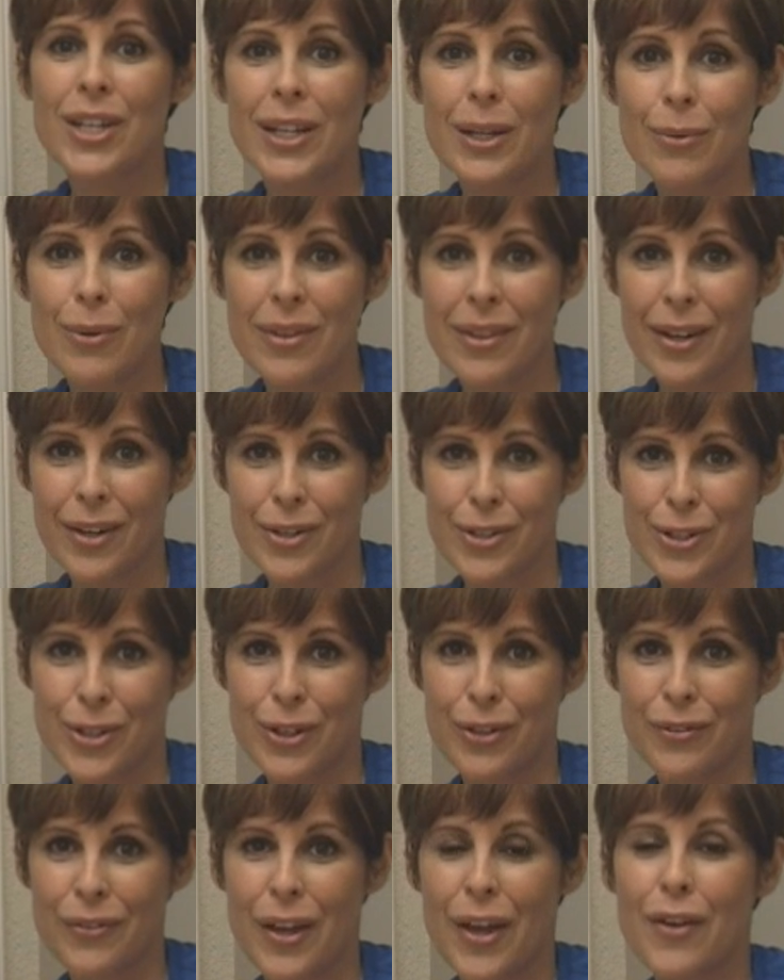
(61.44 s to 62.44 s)
Jenny with Aire
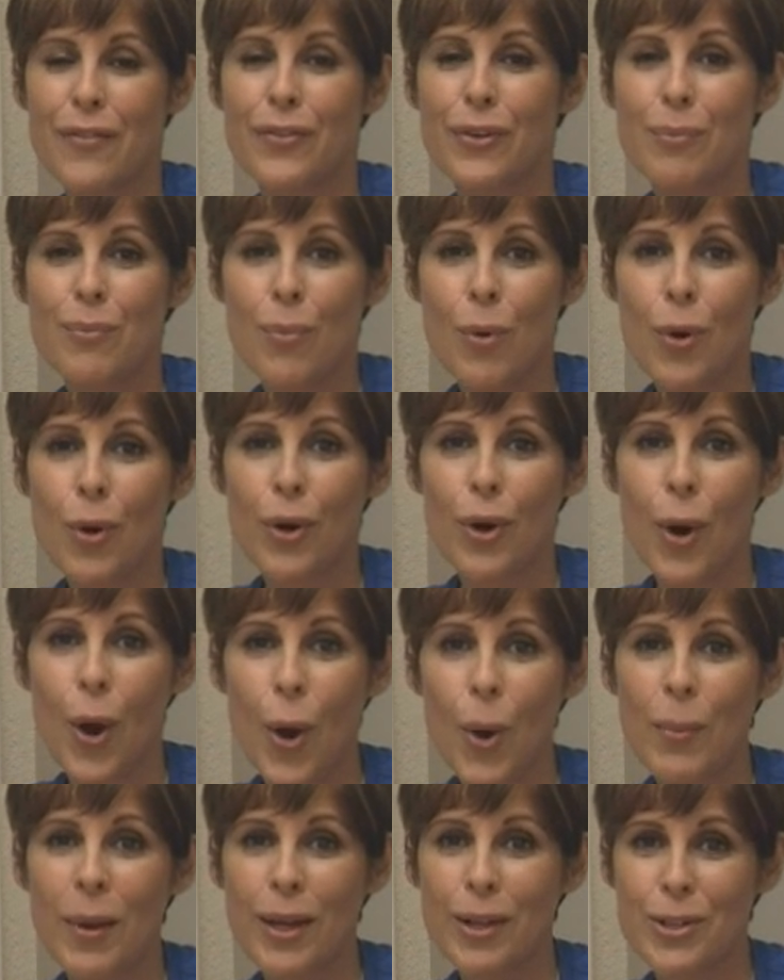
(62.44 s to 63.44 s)
Serv. For more
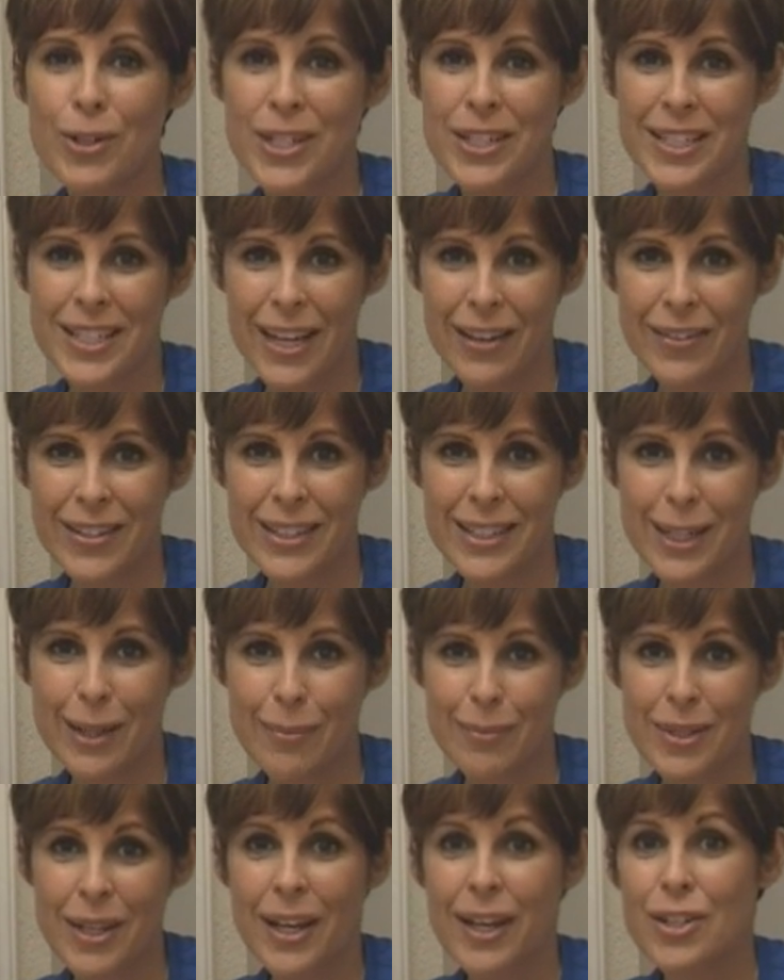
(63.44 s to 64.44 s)
home energy saving
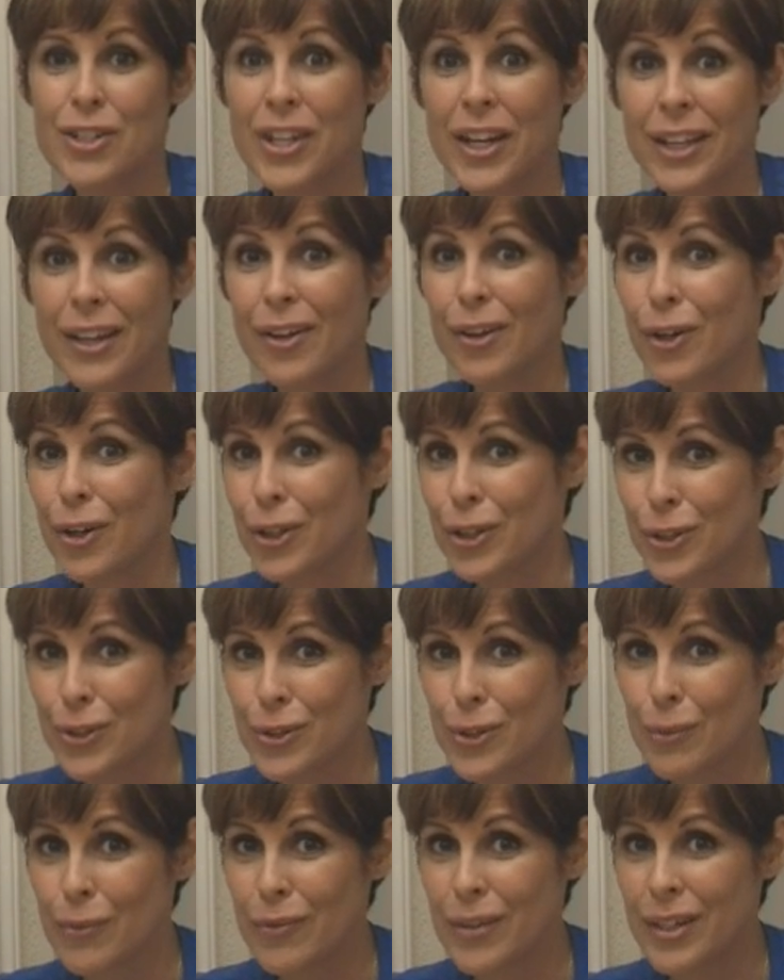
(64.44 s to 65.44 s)
tips, check out our
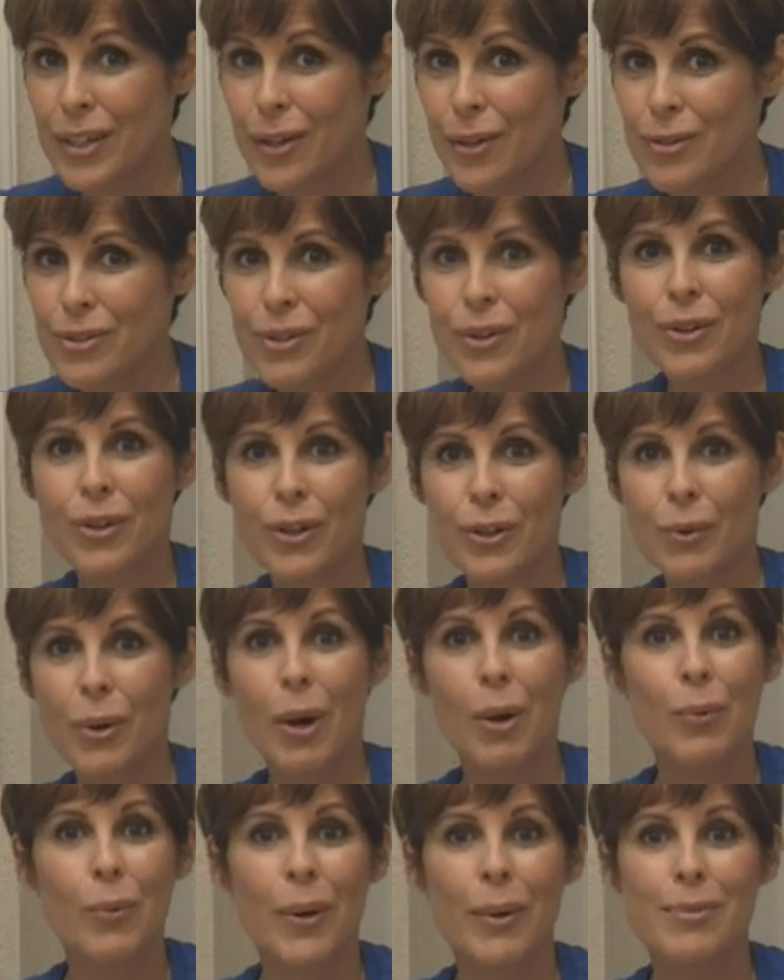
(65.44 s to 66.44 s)
YouTube videos or go to
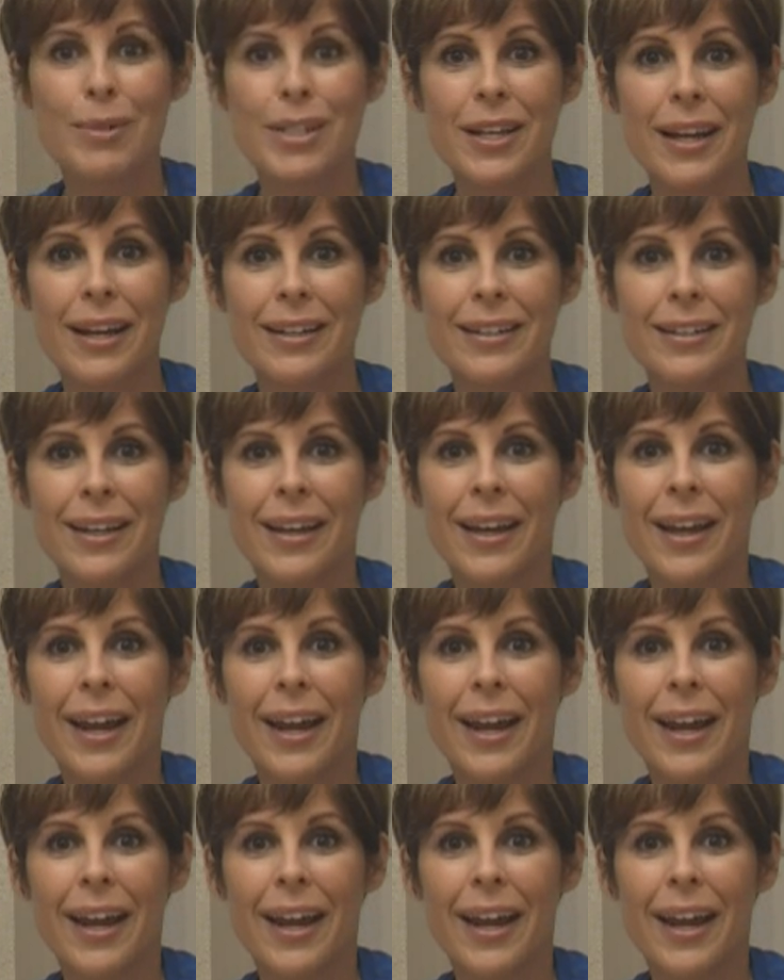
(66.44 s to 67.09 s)
our website,